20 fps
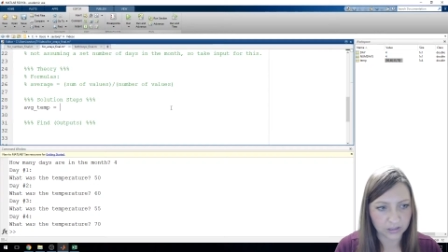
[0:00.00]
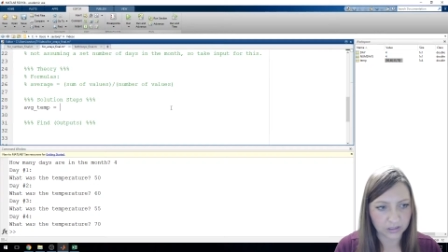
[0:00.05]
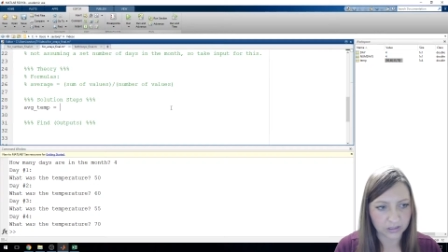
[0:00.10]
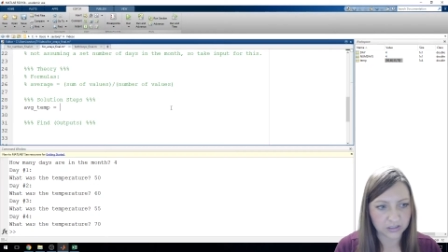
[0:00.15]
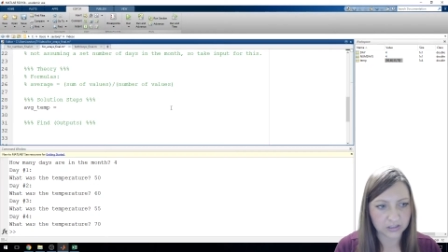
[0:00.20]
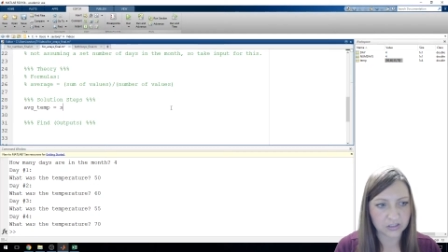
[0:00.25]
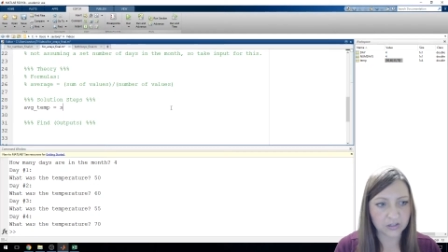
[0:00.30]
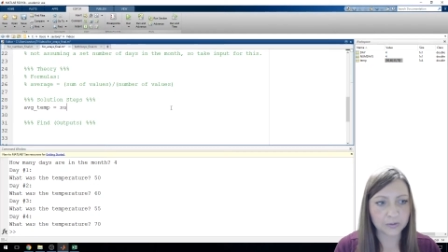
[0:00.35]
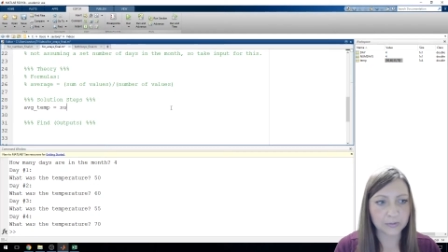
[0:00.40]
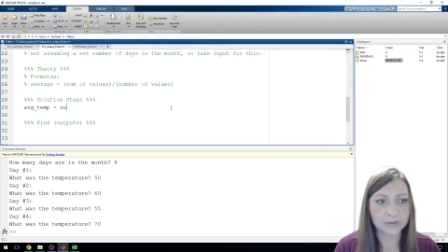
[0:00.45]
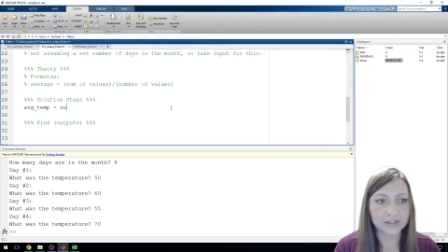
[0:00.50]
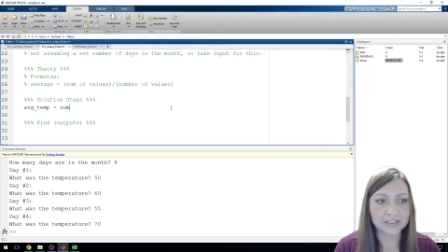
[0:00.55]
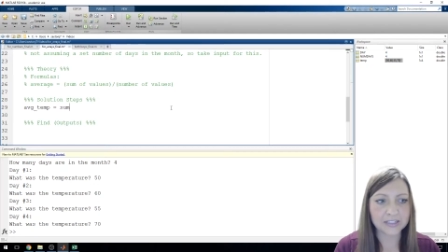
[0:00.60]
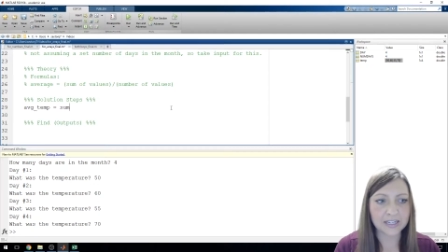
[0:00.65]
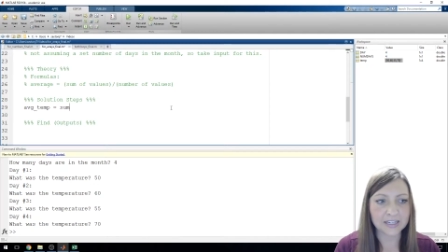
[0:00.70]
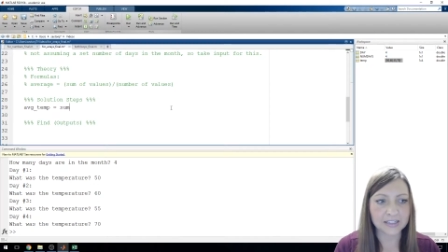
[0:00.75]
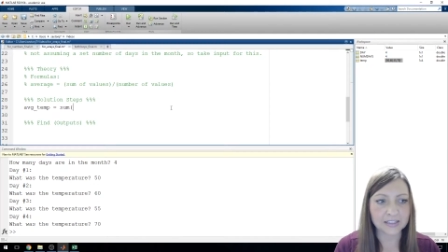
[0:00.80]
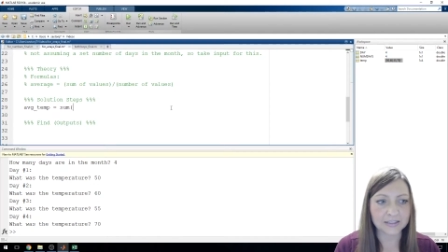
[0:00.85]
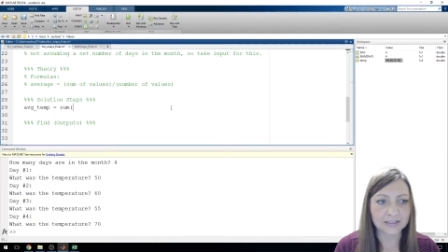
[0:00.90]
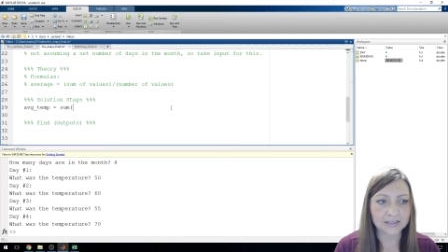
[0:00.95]
So I want to
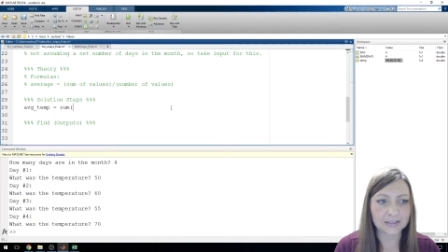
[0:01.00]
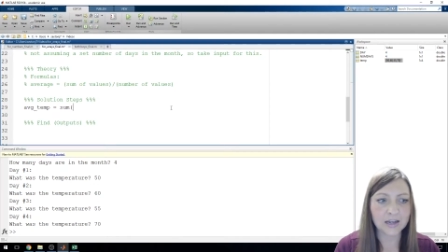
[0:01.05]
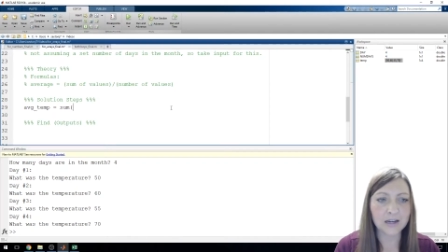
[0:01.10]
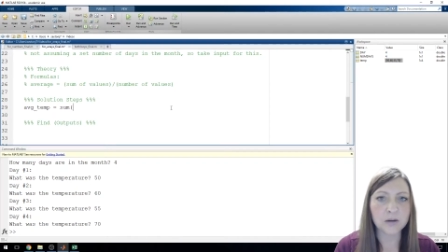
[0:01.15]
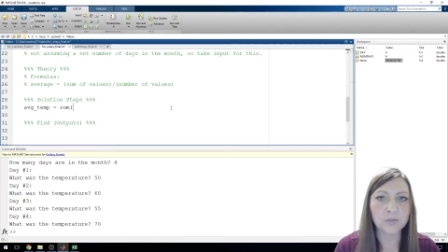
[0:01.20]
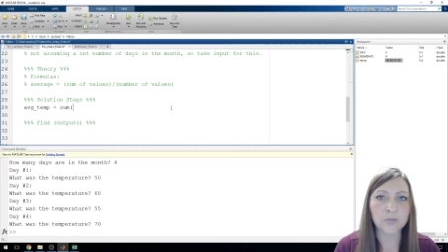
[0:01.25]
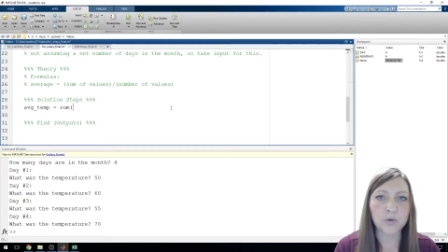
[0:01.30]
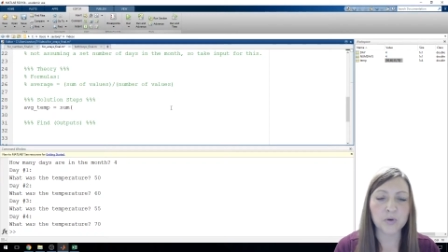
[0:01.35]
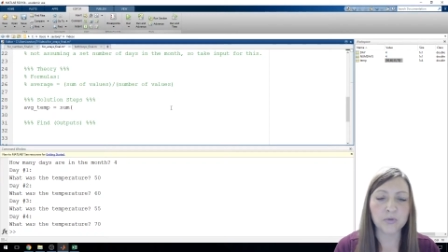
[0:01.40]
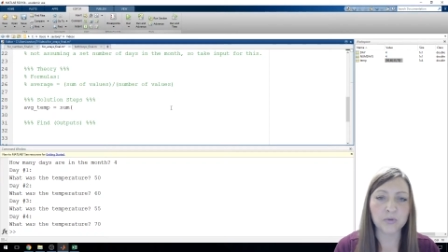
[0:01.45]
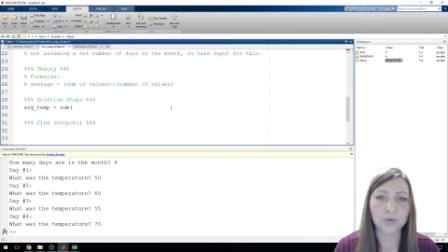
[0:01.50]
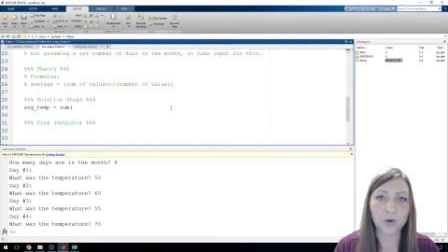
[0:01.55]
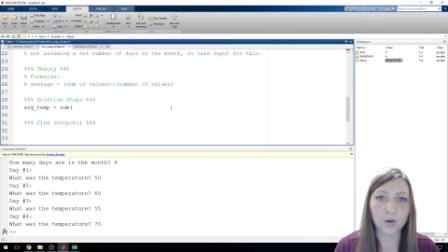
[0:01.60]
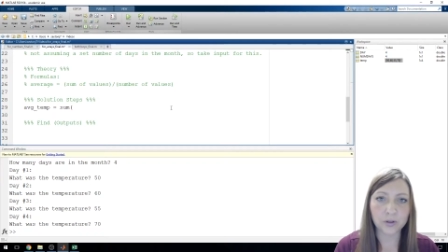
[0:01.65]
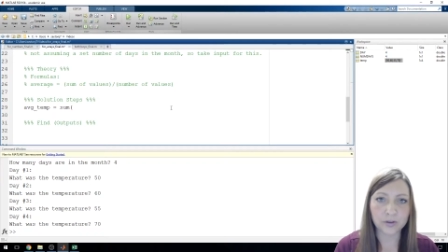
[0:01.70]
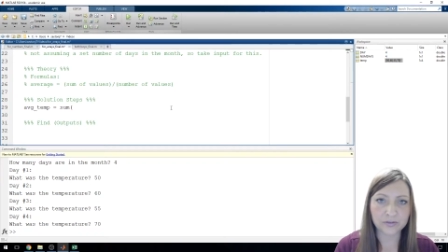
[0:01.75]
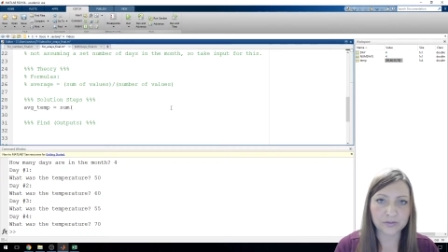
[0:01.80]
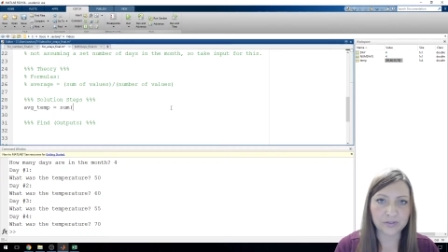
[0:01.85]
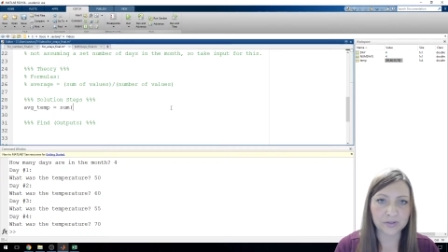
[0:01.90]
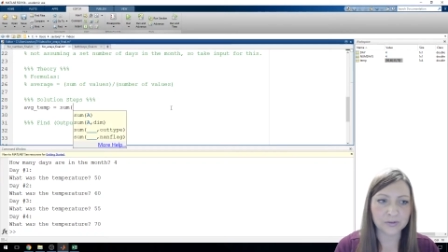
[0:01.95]
take a sum of all
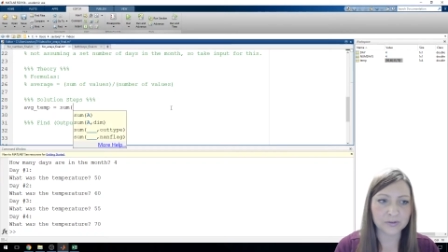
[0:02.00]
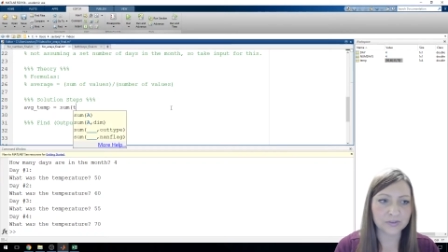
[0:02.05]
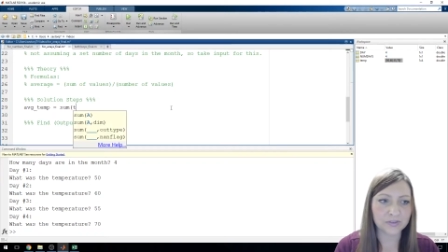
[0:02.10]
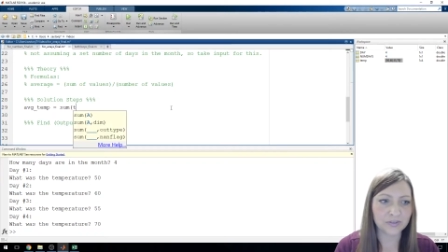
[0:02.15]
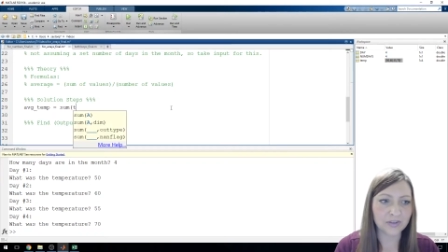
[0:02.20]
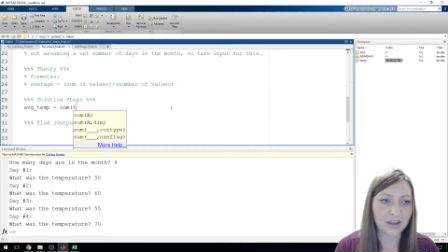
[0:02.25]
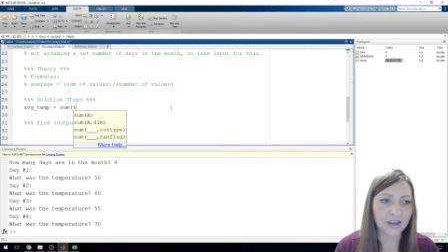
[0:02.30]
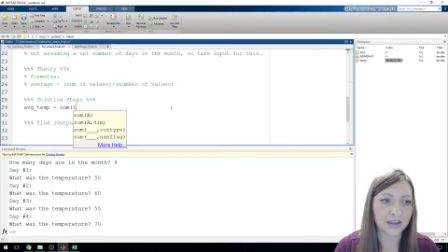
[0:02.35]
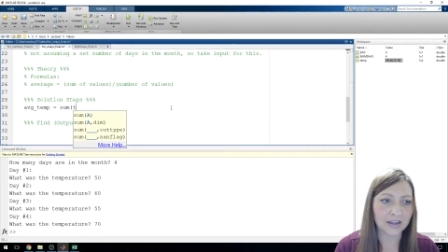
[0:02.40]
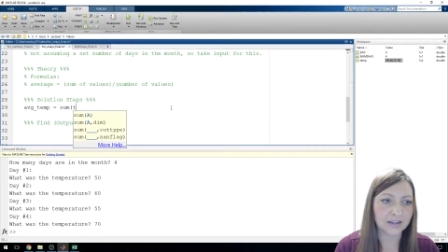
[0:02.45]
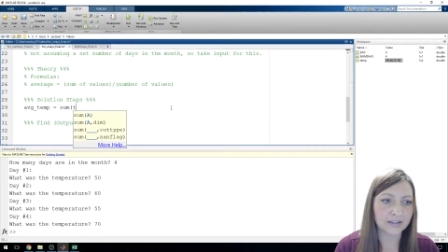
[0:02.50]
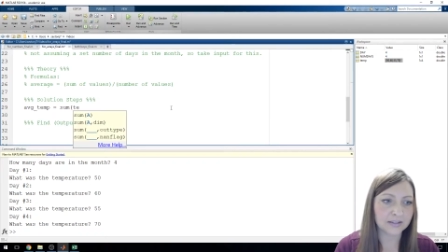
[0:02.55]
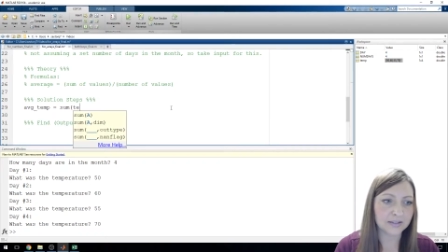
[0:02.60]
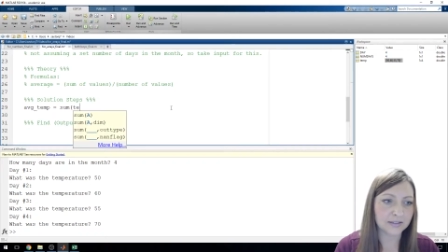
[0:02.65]
of those days,